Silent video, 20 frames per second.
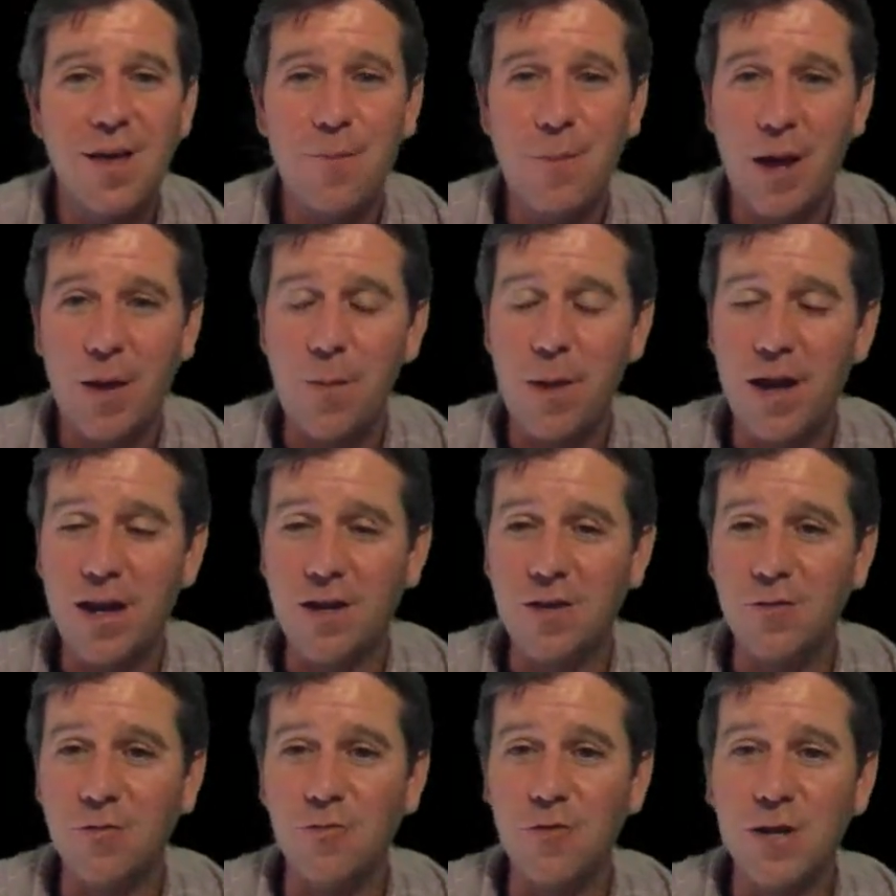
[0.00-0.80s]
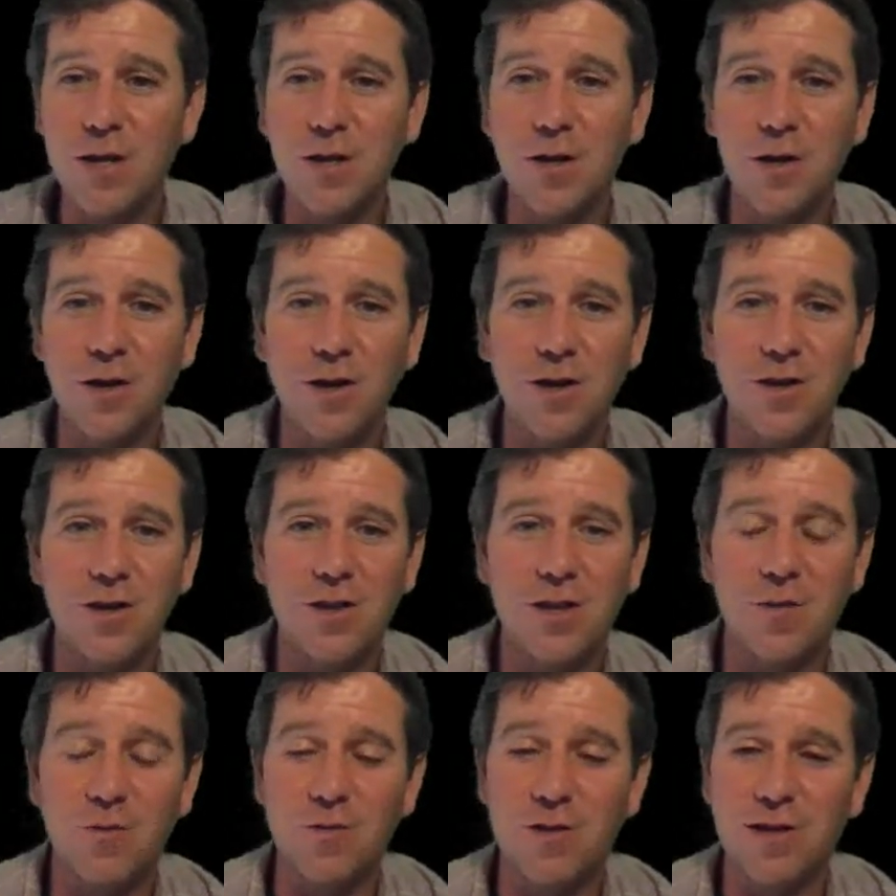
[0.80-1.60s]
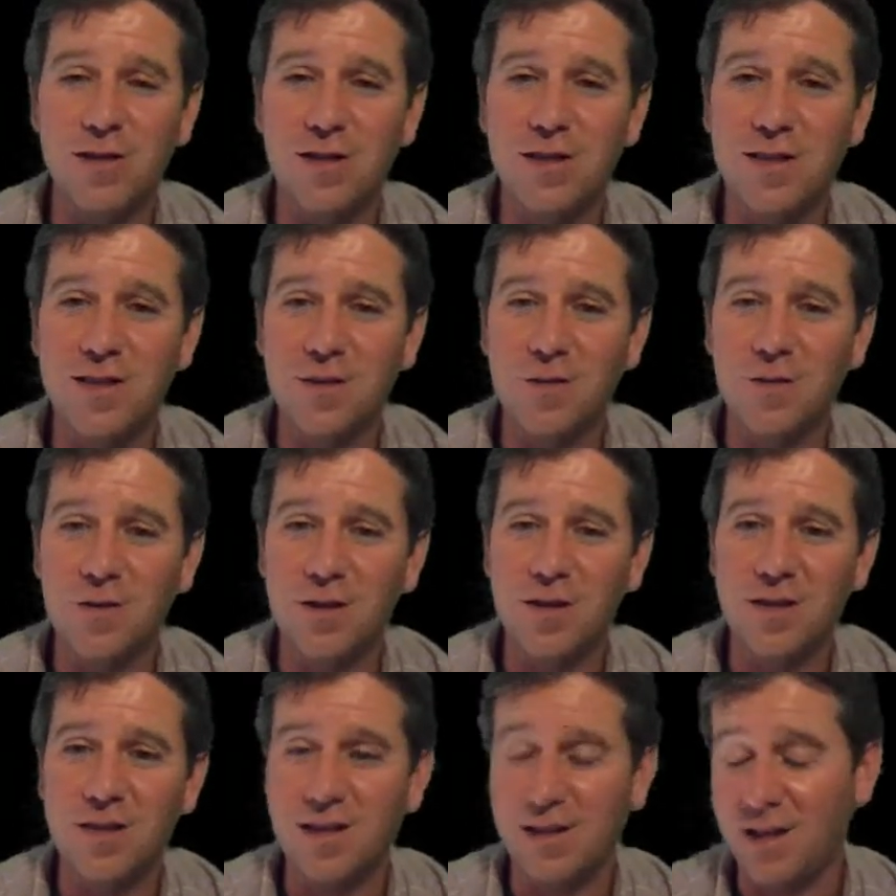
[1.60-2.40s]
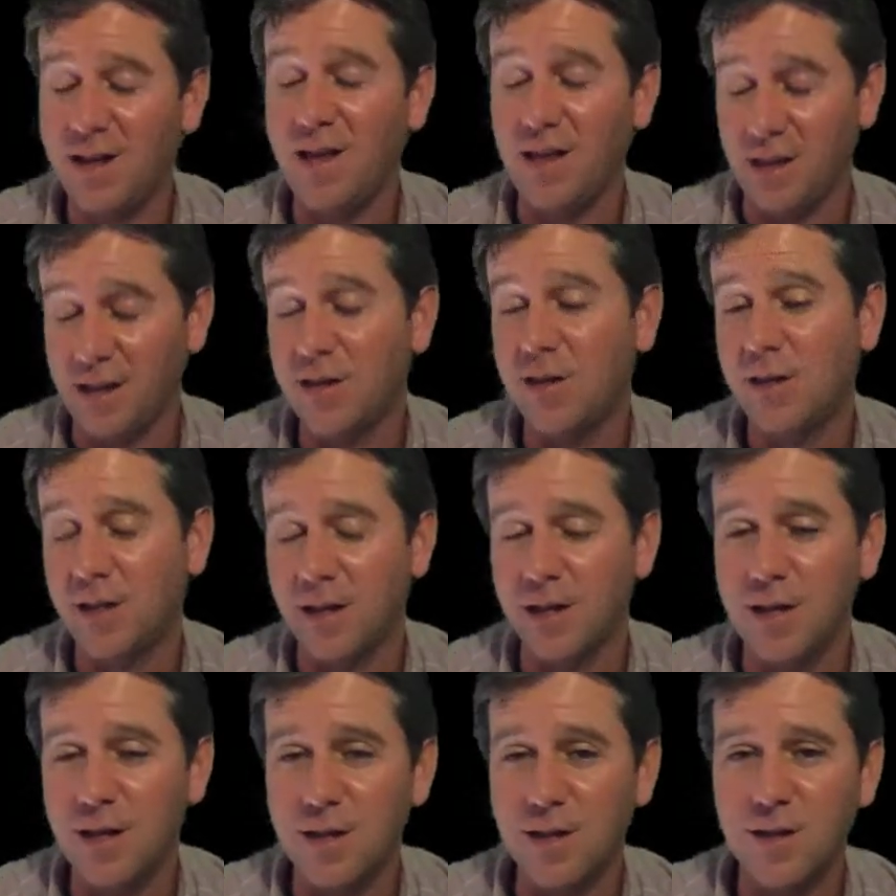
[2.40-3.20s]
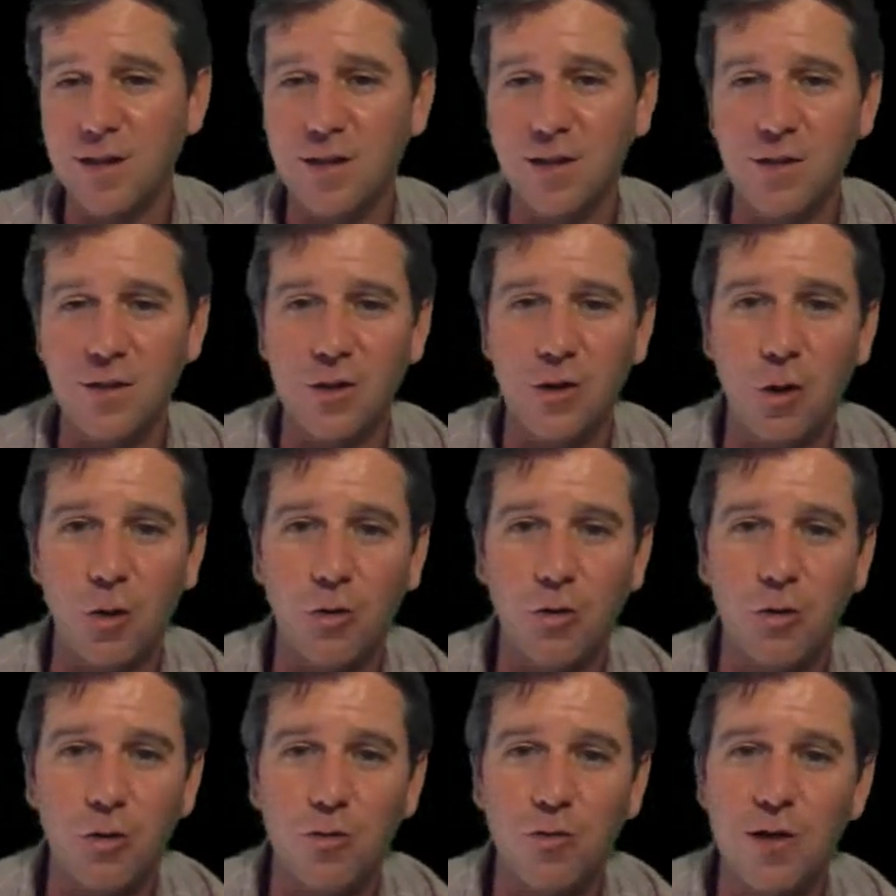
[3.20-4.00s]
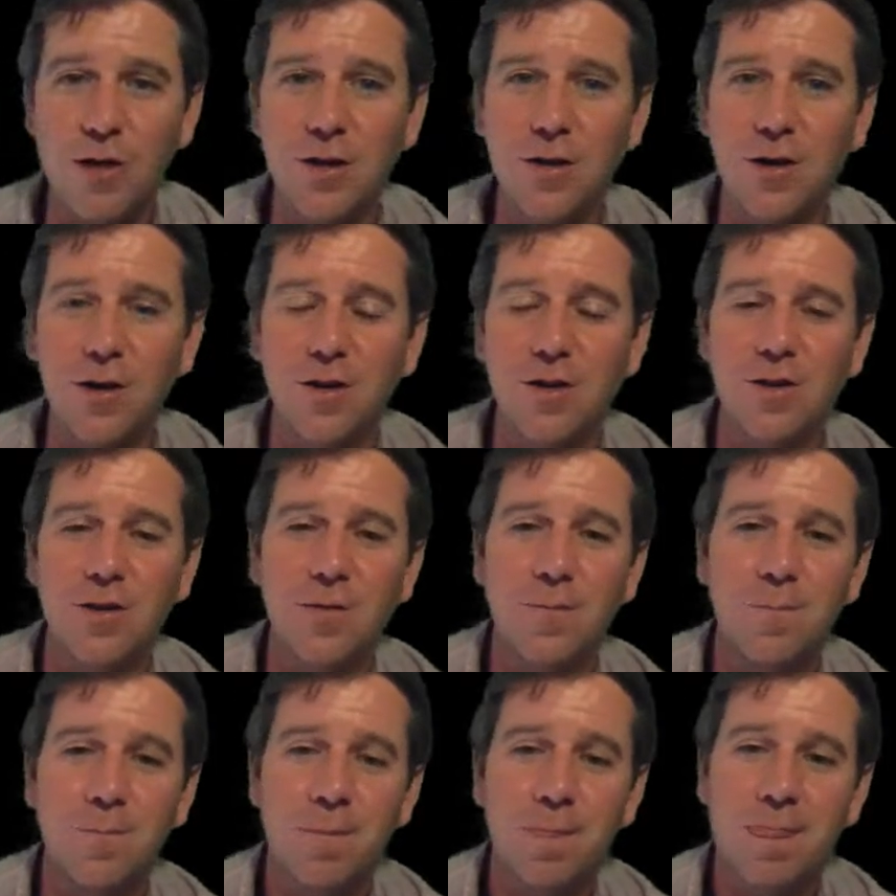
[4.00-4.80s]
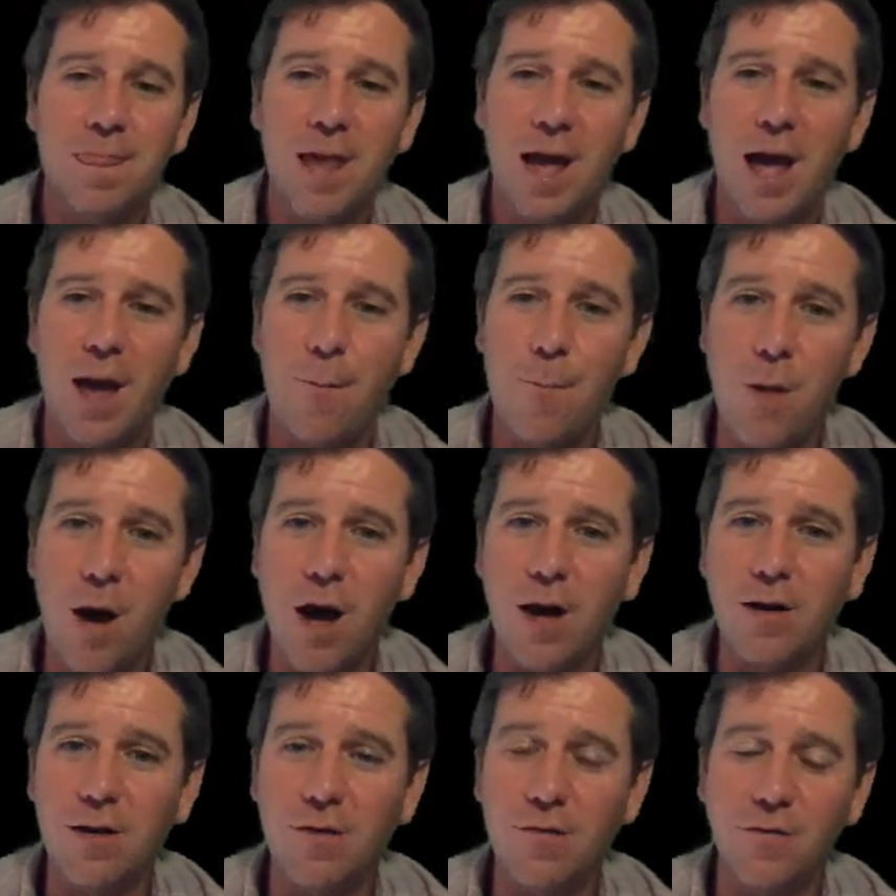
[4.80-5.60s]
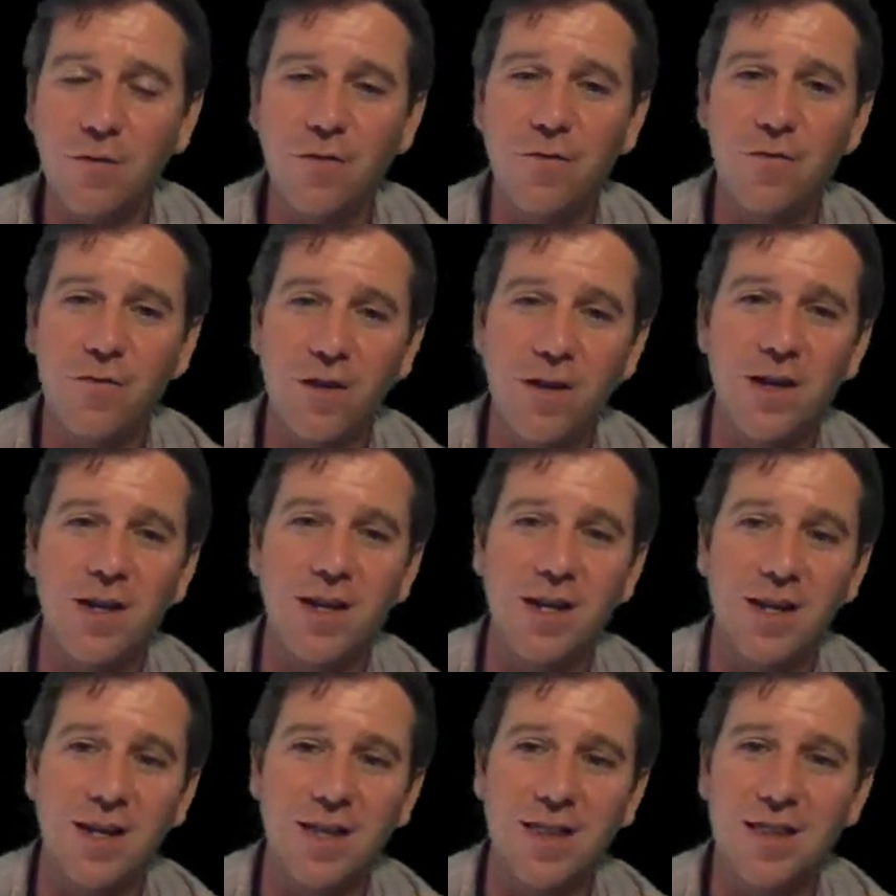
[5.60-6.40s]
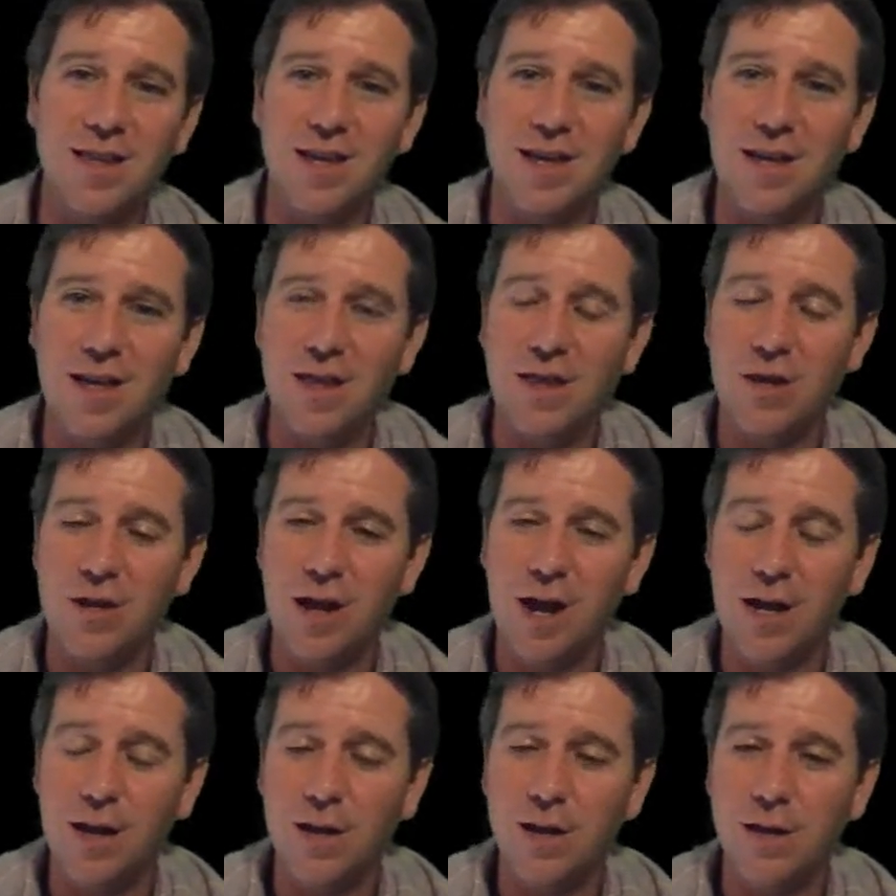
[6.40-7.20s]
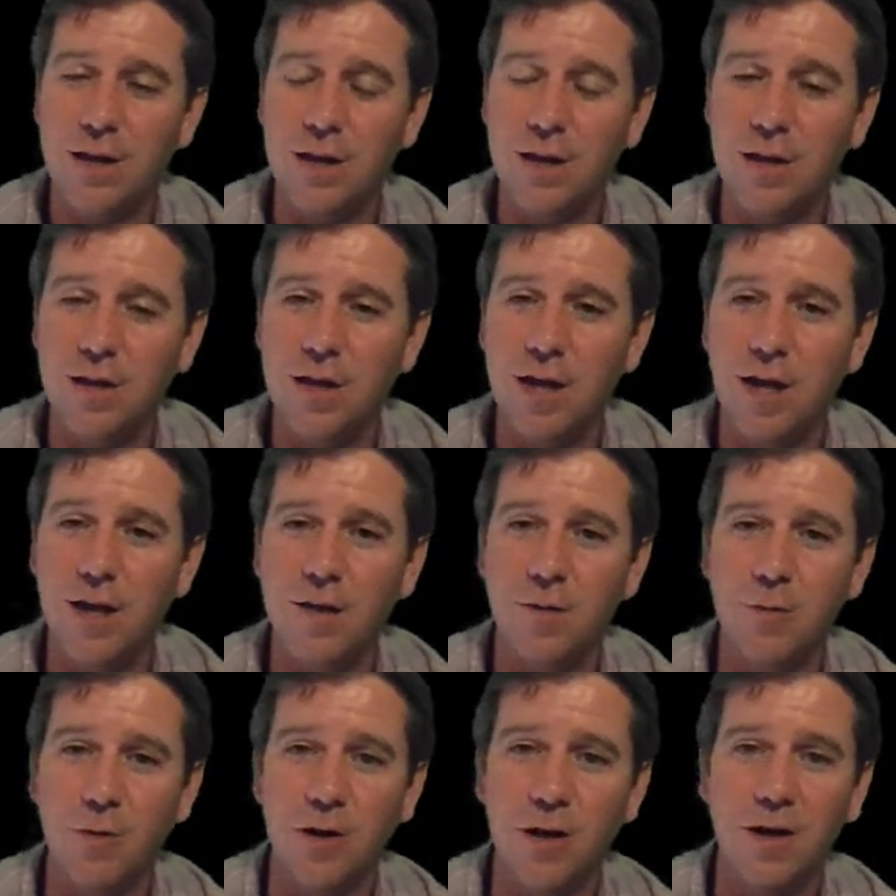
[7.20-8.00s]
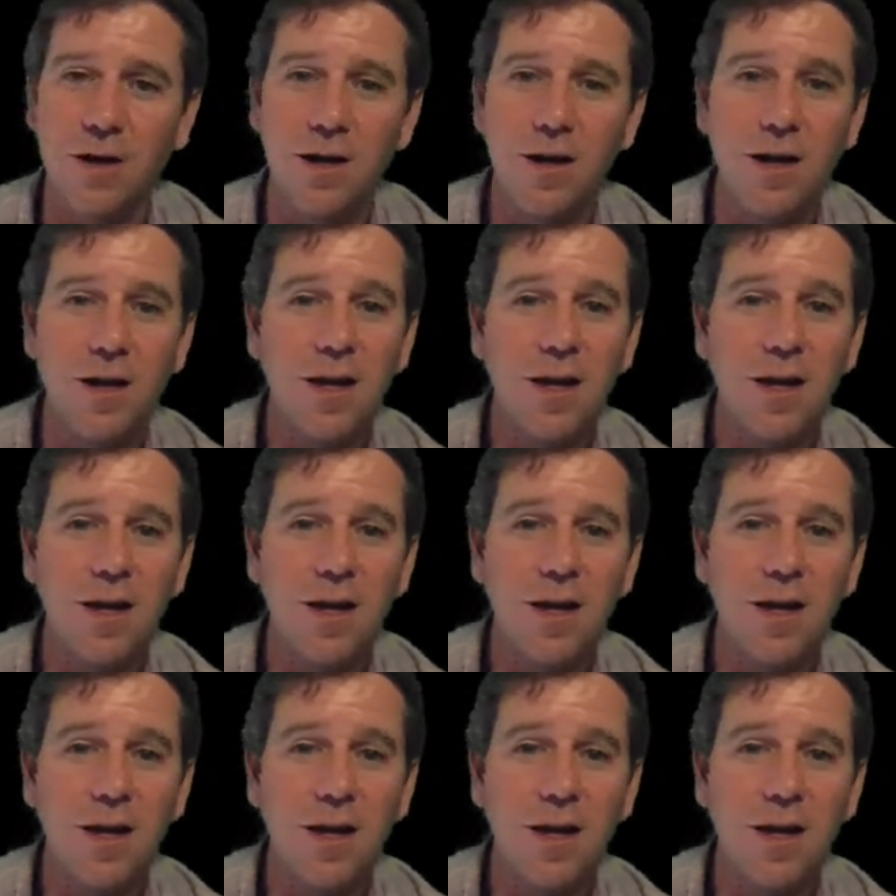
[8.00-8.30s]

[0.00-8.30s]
biomedical research that was and still is the go-to research model for funding in the United States and elsewhere.